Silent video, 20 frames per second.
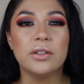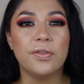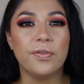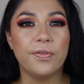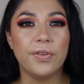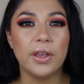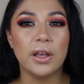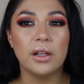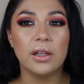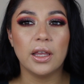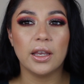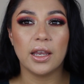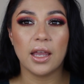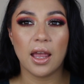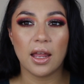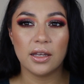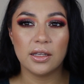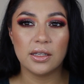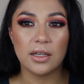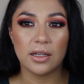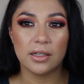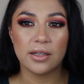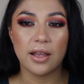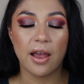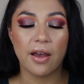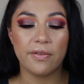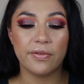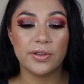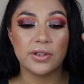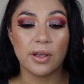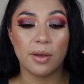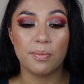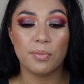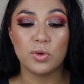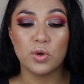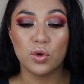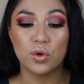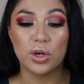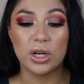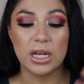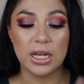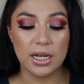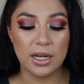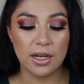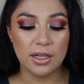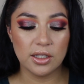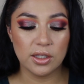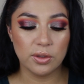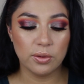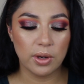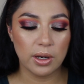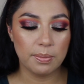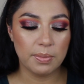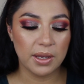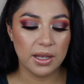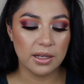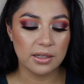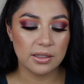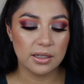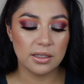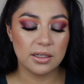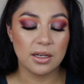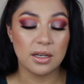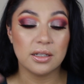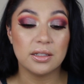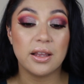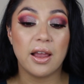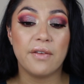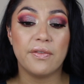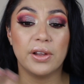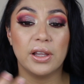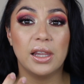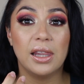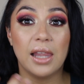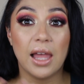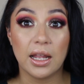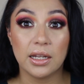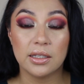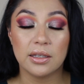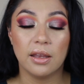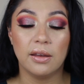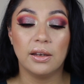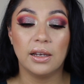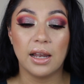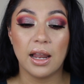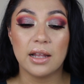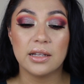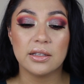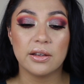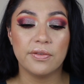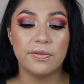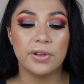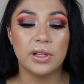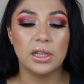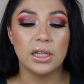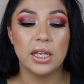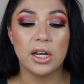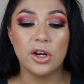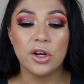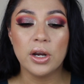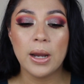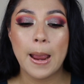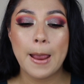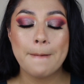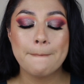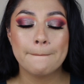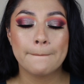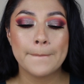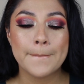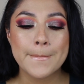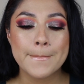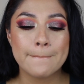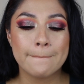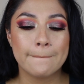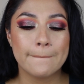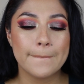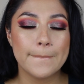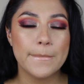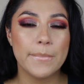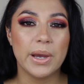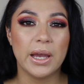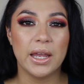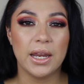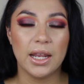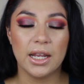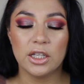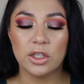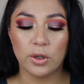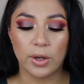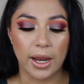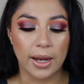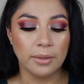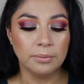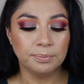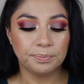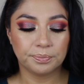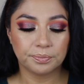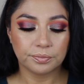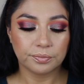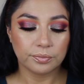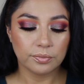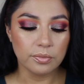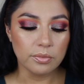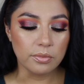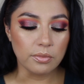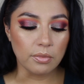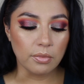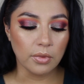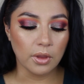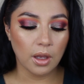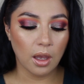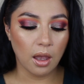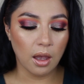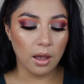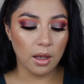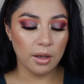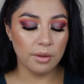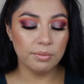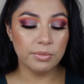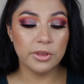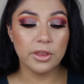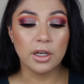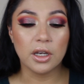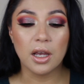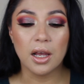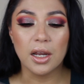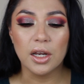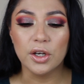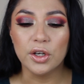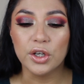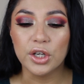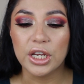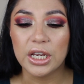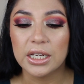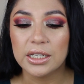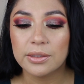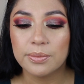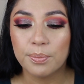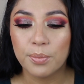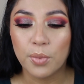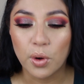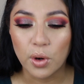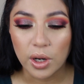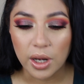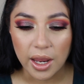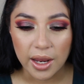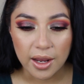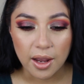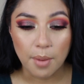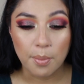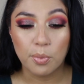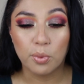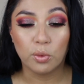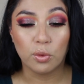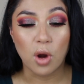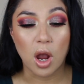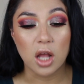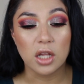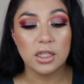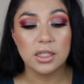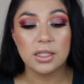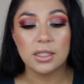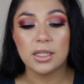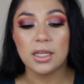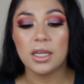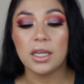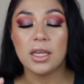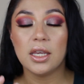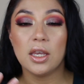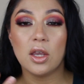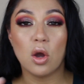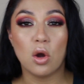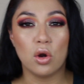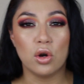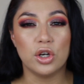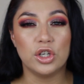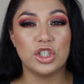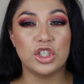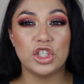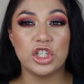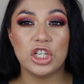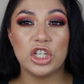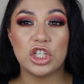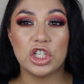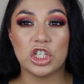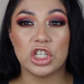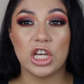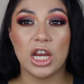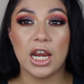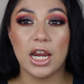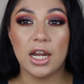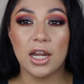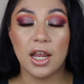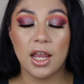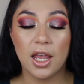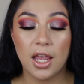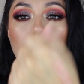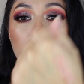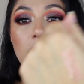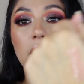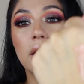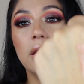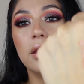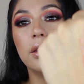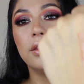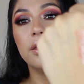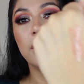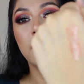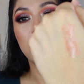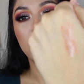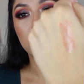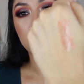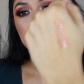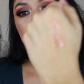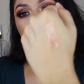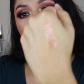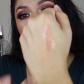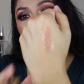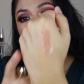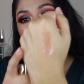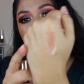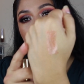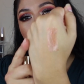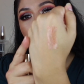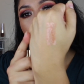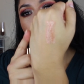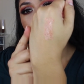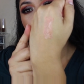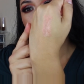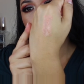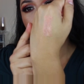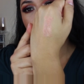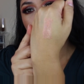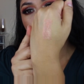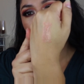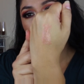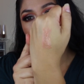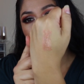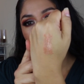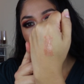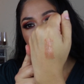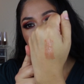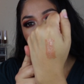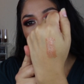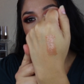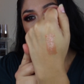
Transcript: feel like it does have some grittiness to it because it does have a lot and glass of glitter, but it's okay. The color is more like a bronzy, orangey shade, and that is the shade right here.